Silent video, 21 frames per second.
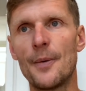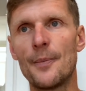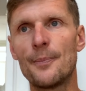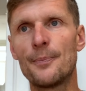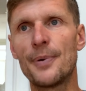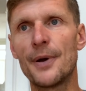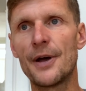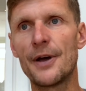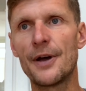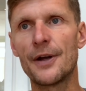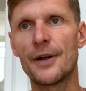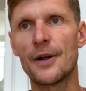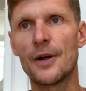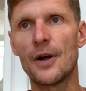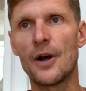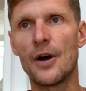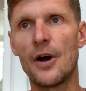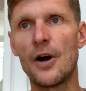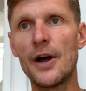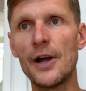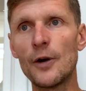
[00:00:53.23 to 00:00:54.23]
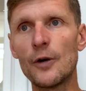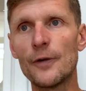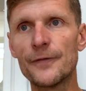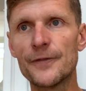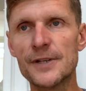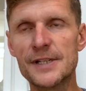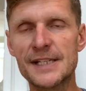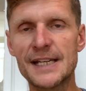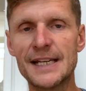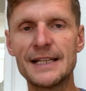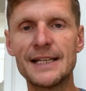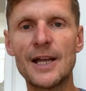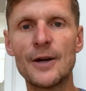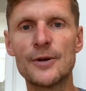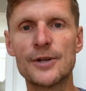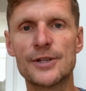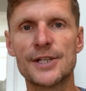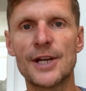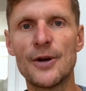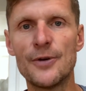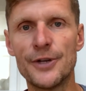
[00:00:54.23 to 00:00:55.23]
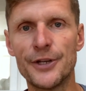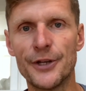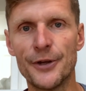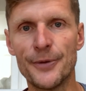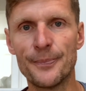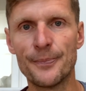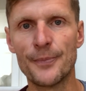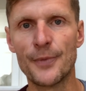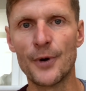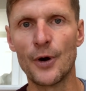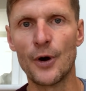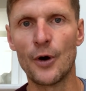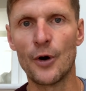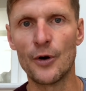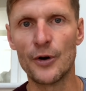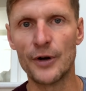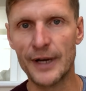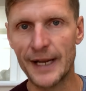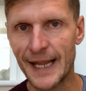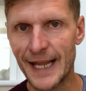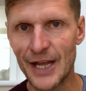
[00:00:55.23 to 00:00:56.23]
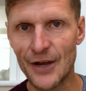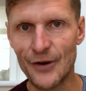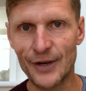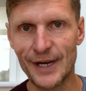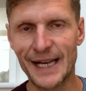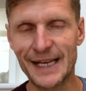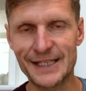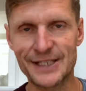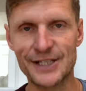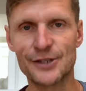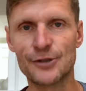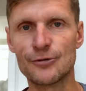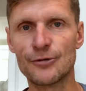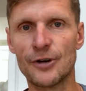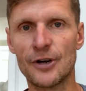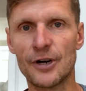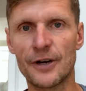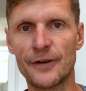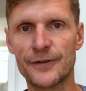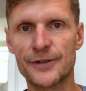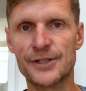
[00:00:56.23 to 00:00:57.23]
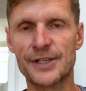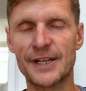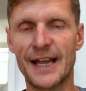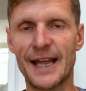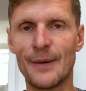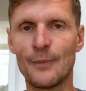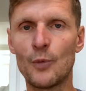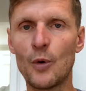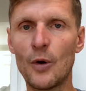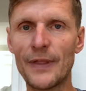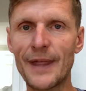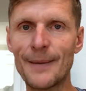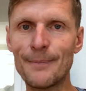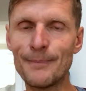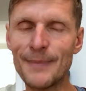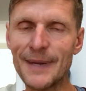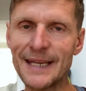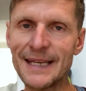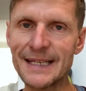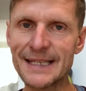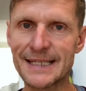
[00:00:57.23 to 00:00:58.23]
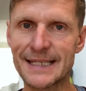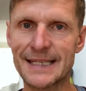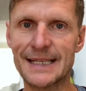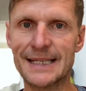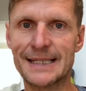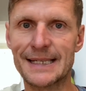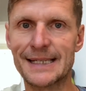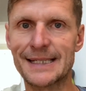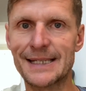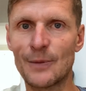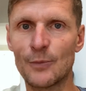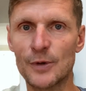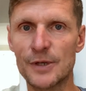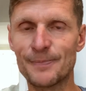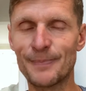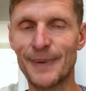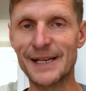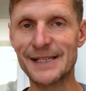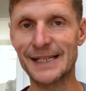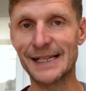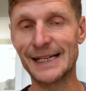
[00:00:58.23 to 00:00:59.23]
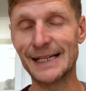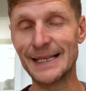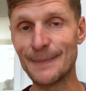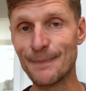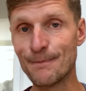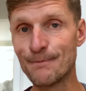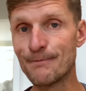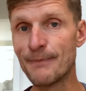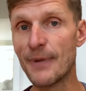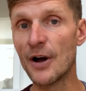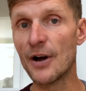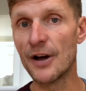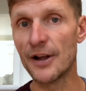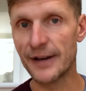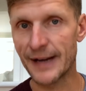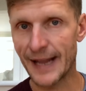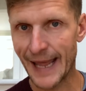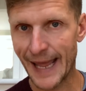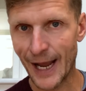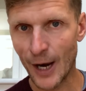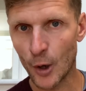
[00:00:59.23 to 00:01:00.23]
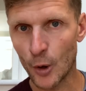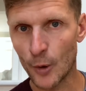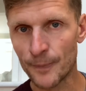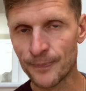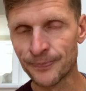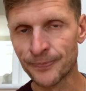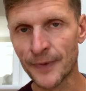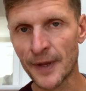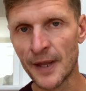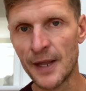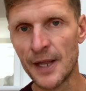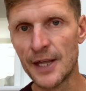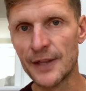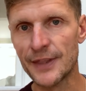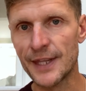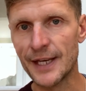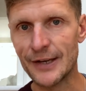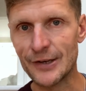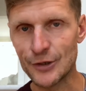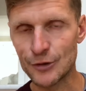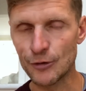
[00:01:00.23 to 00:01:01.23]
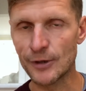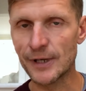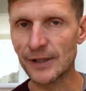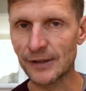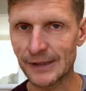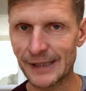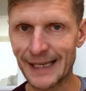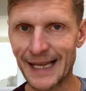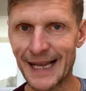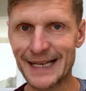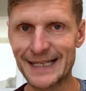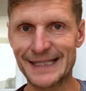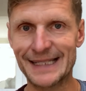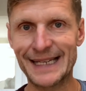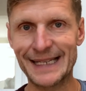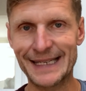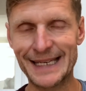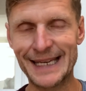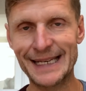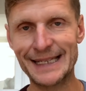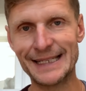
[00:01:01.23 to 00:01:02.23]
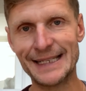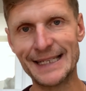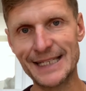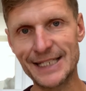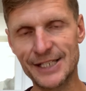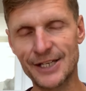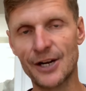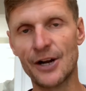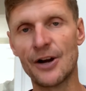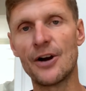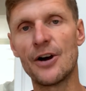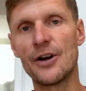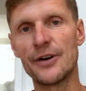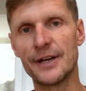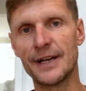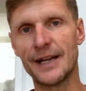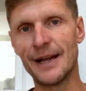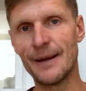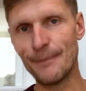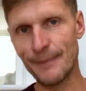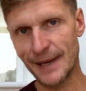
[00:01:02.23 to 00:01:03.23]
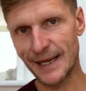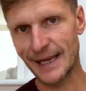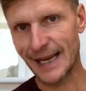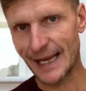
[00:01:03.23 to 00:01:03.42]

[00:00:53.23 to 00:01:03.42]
But I often see low sodium on hair analysis graphs, and what that means is that someone's basically burnt out. Their adrenal glands and their kidneys can't emit